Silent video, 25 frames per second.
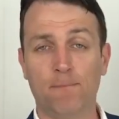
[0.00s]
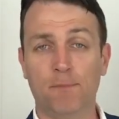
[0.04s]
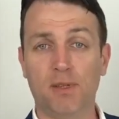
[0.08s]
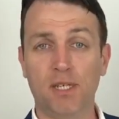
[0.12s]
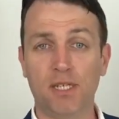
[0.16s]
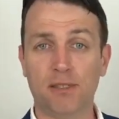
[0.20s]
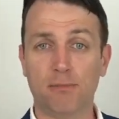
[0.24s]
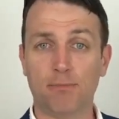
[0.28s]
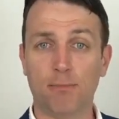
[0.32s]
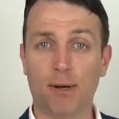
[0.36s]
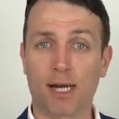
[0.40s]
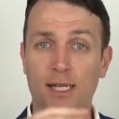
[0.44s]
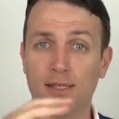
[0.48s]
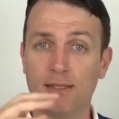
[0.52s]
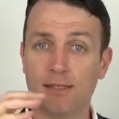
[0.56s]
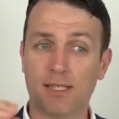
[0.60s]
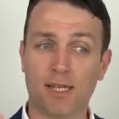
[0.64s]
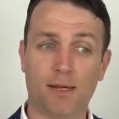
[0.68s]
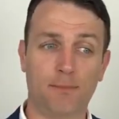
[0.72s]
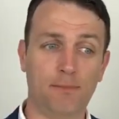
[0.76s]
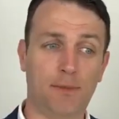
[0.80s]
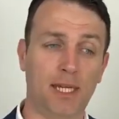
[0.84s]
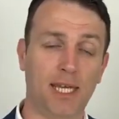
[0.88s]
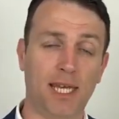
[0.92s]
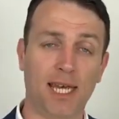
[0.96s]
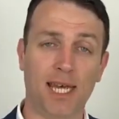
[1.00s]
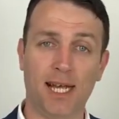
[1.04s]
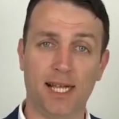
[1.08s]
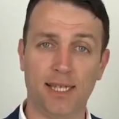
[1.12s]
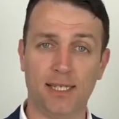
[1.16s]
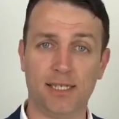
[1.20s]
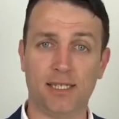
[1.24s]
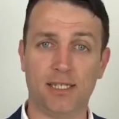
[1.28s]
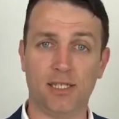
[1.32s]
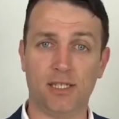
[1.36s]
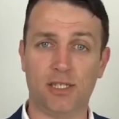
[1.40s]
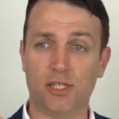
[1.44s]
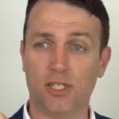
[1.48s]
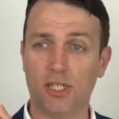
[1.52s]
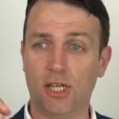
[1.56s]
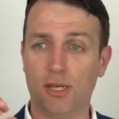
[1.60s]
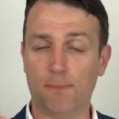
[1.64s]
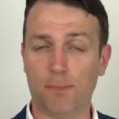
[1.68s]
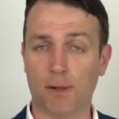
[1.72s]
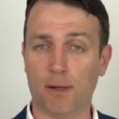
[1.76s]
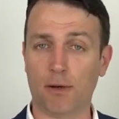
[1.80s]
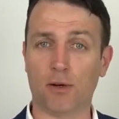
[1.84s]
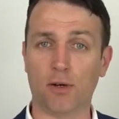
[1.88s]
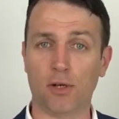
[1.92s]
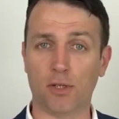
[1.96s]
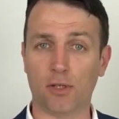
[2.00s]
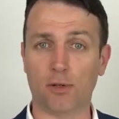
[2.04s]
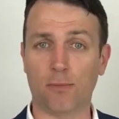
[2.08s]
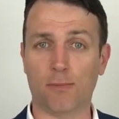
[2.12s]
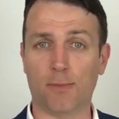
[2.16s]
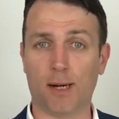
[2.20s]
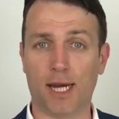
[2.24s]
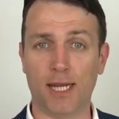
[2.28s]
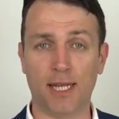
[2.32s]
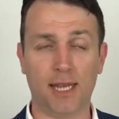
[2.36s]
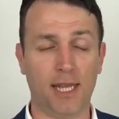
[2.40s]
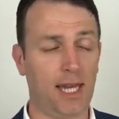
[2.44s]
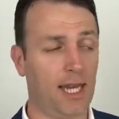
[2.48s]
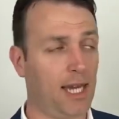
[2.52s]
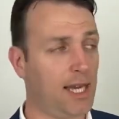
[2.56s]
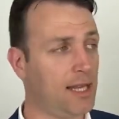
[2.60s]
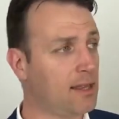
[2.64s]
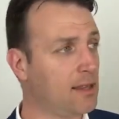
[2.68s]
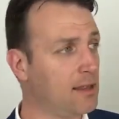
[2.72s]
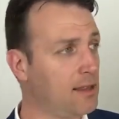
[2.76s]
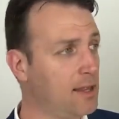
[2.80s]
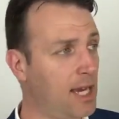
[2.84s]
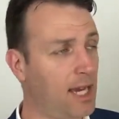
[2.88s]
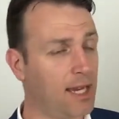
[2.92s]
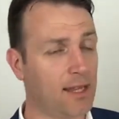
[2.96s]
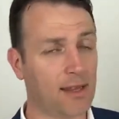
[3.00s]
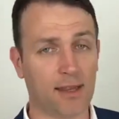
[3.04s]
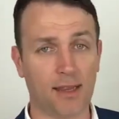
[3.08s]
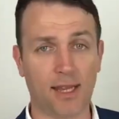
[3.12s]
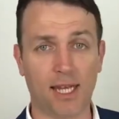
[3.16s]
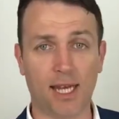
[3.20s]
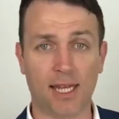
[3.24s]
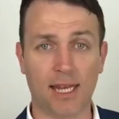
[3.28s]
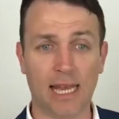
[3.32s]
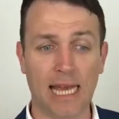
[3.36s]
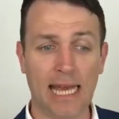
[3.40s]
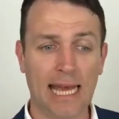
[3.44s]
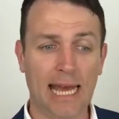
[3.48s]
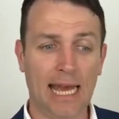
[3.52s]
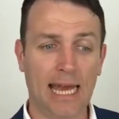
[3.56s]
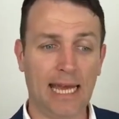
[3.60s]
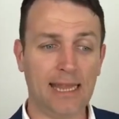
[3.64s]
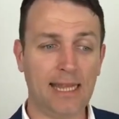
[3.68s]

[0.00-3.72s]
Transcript: This month, something else is cheap. I'm going to buy that, that, that.